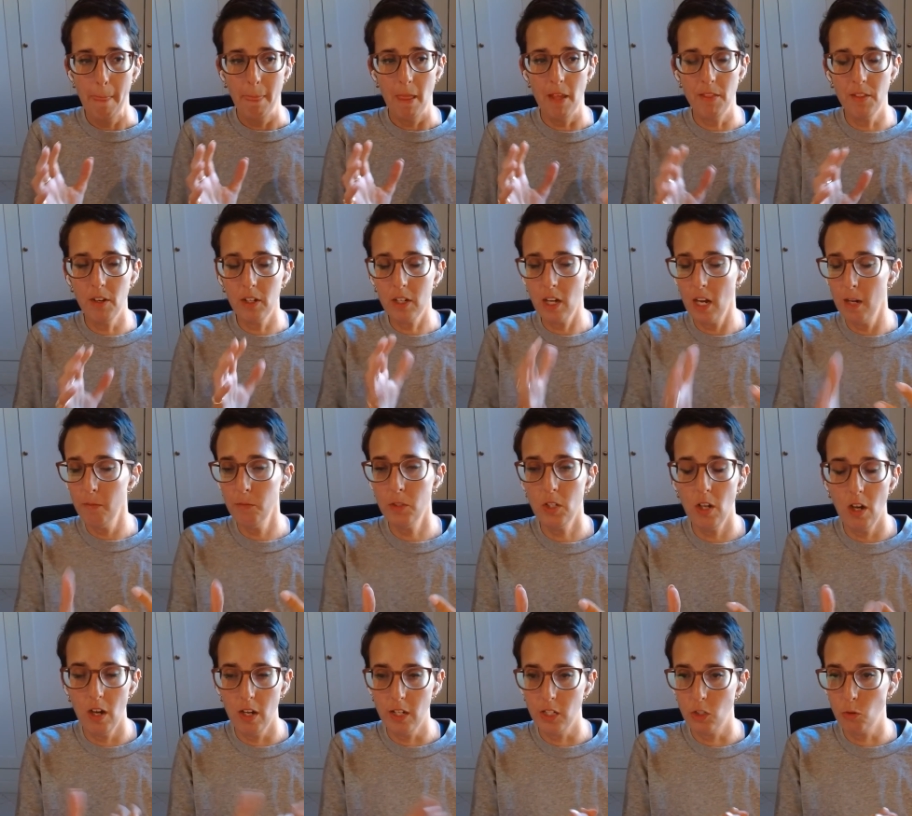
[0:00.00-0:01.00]
And they'll come
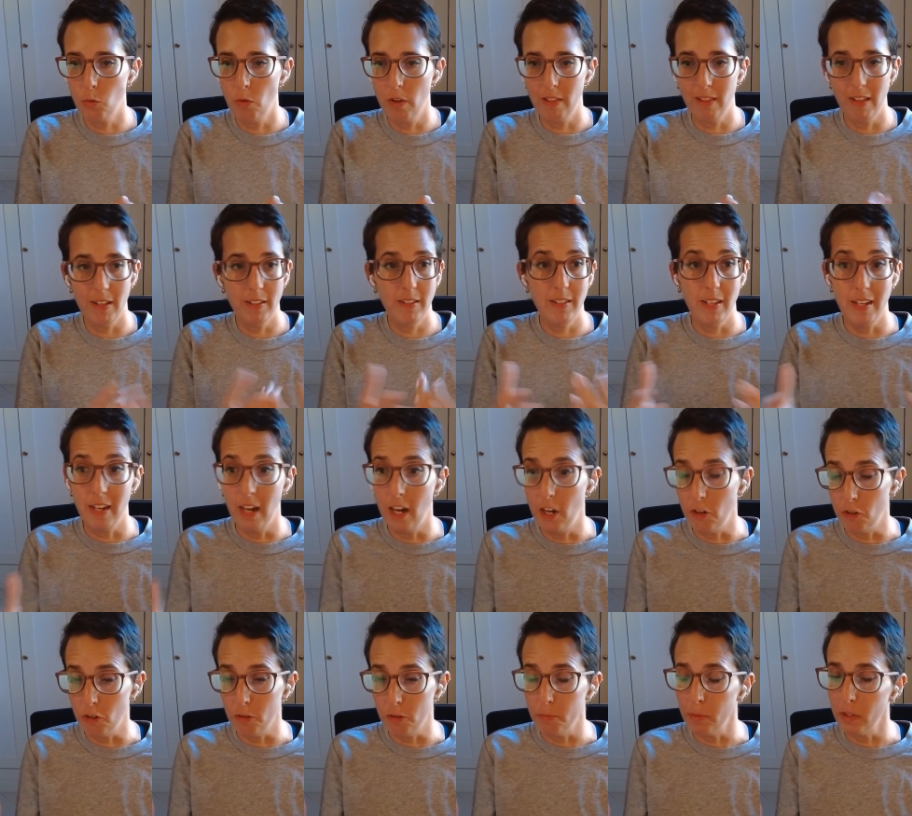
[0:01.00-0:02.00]
to us with, let's say,
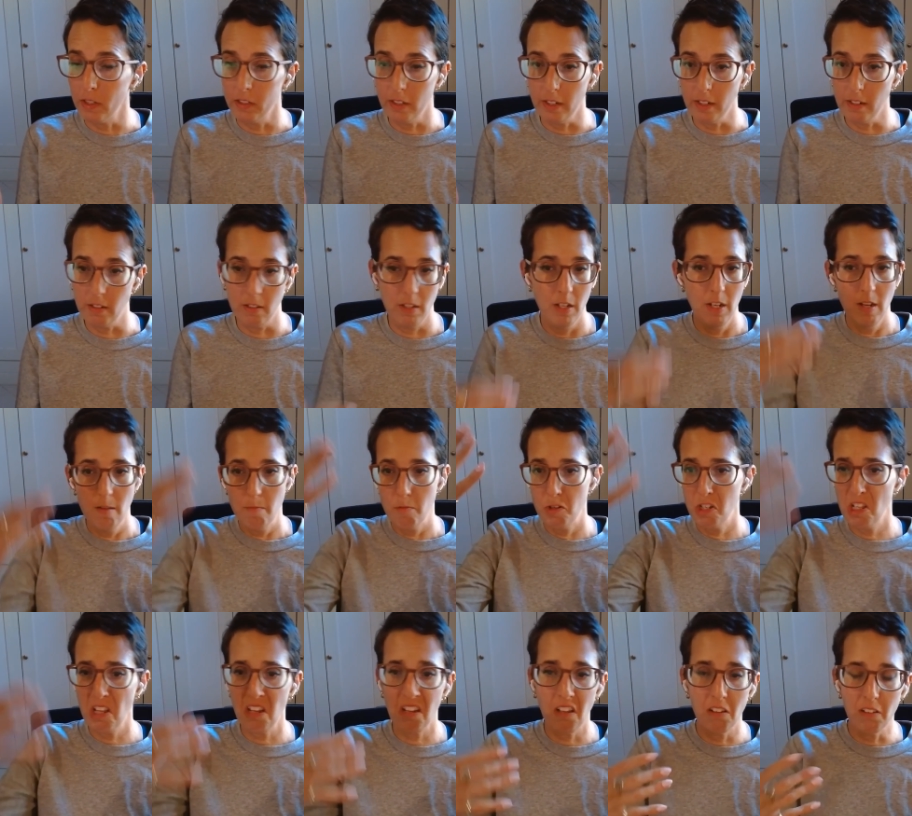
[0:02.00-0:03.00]
100 buildings,
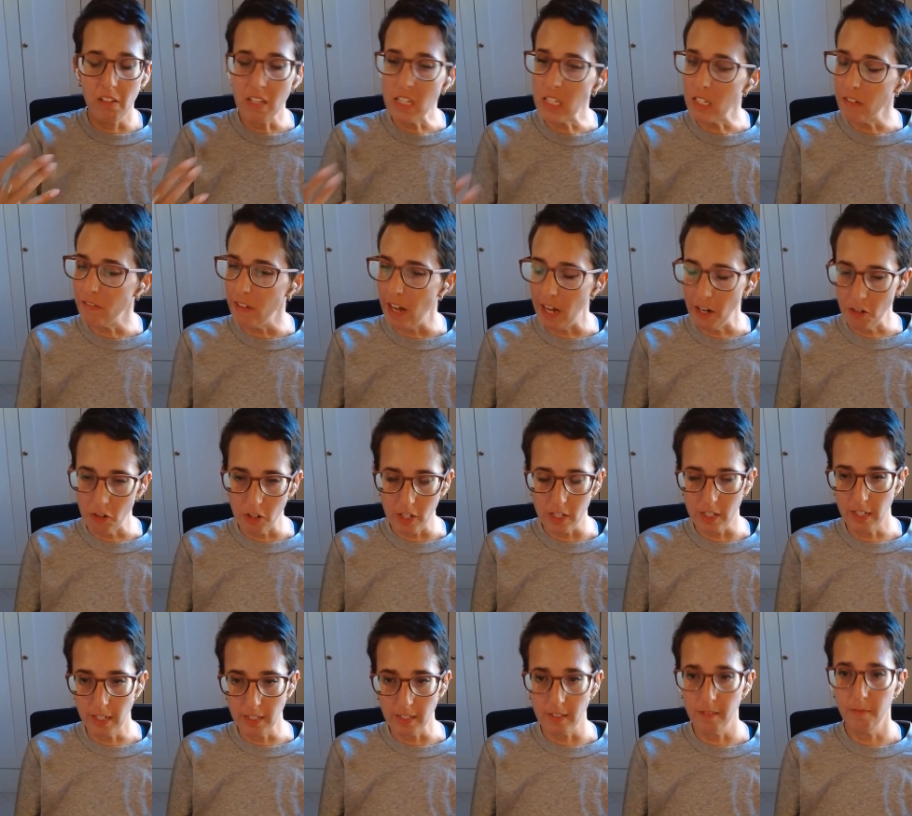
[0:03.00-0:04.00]
just like a list of
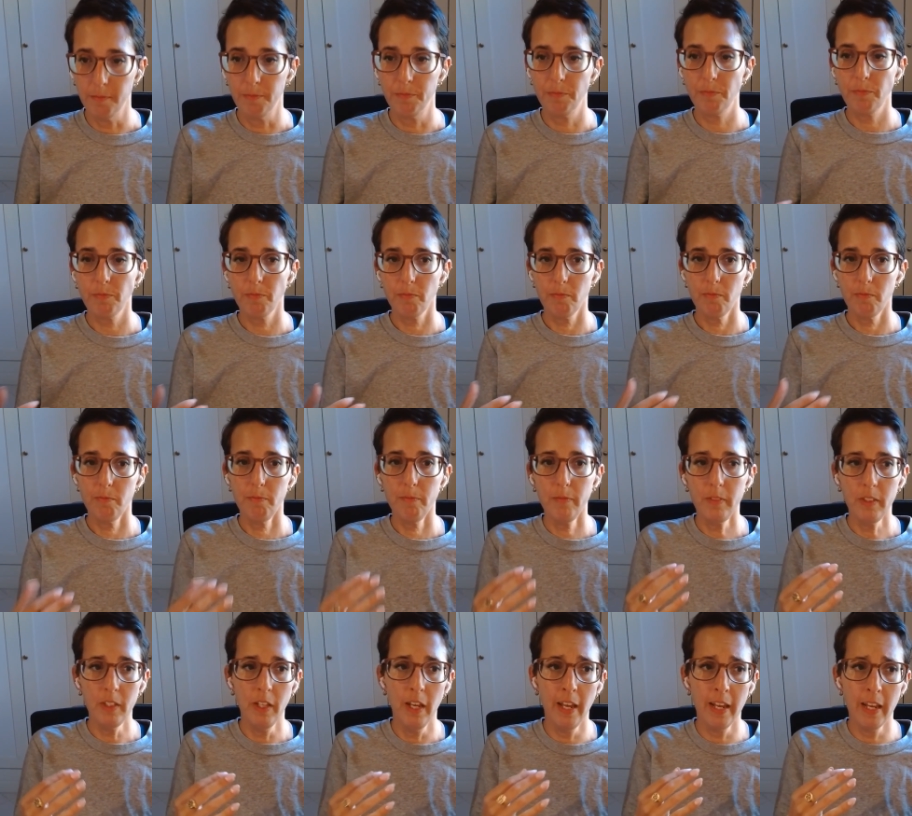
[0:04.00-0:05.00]
addresses.
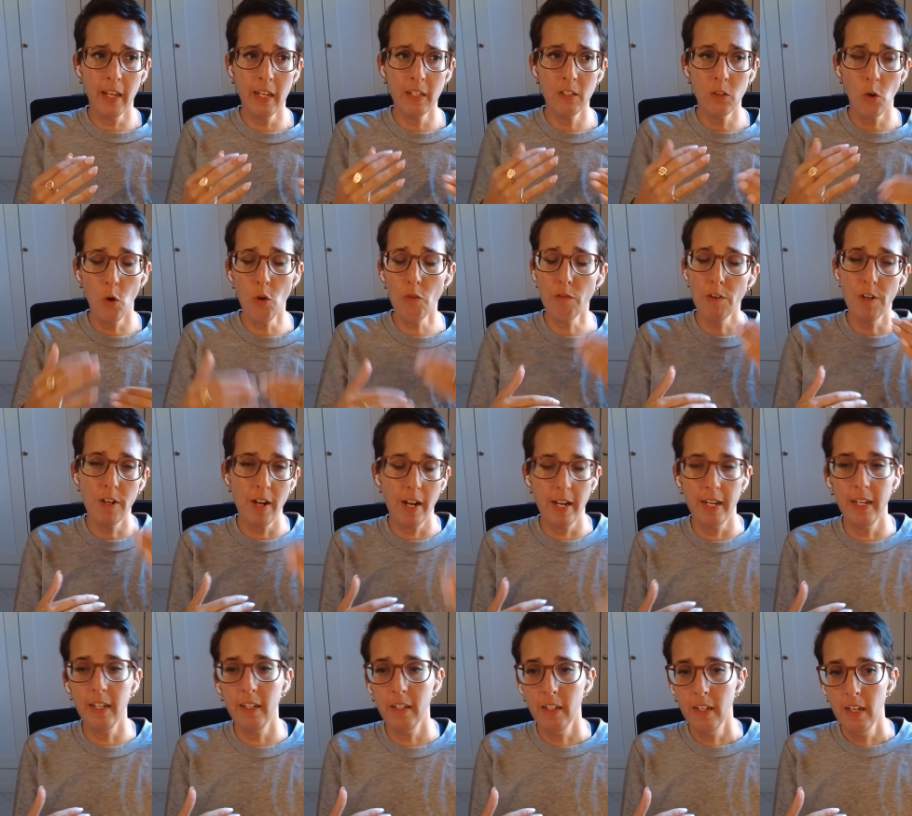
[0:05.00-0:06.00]
And
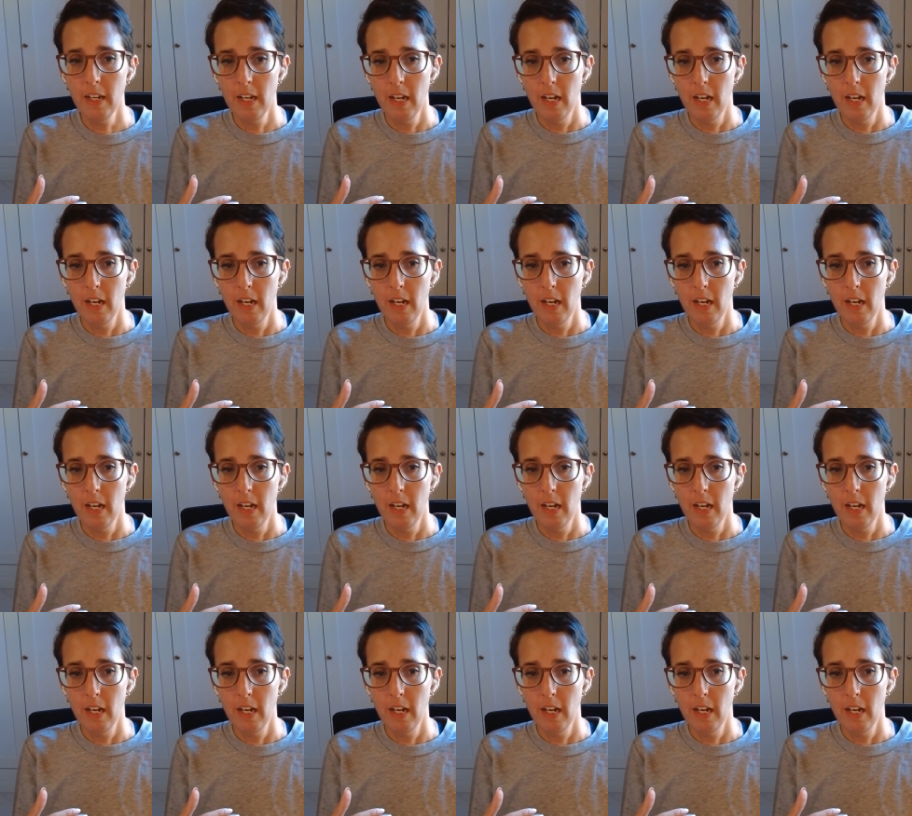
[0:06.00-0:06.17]
overnight,